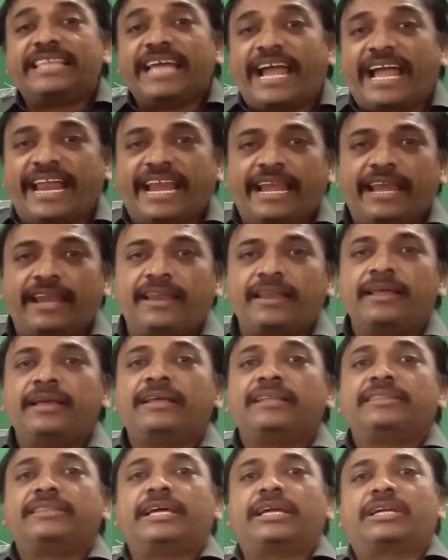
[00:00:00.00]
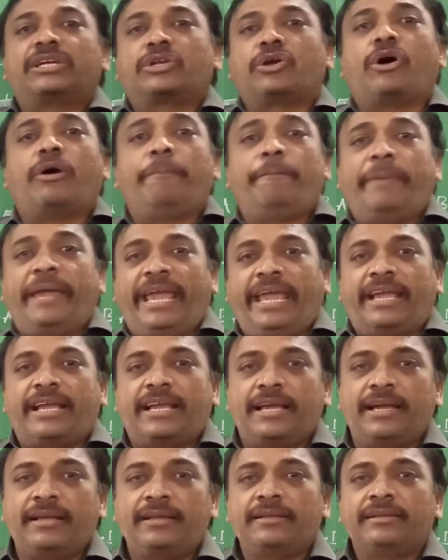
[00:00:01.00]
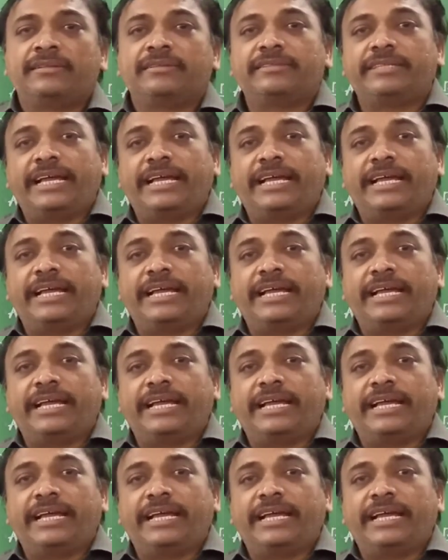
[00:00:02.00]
Then the topic,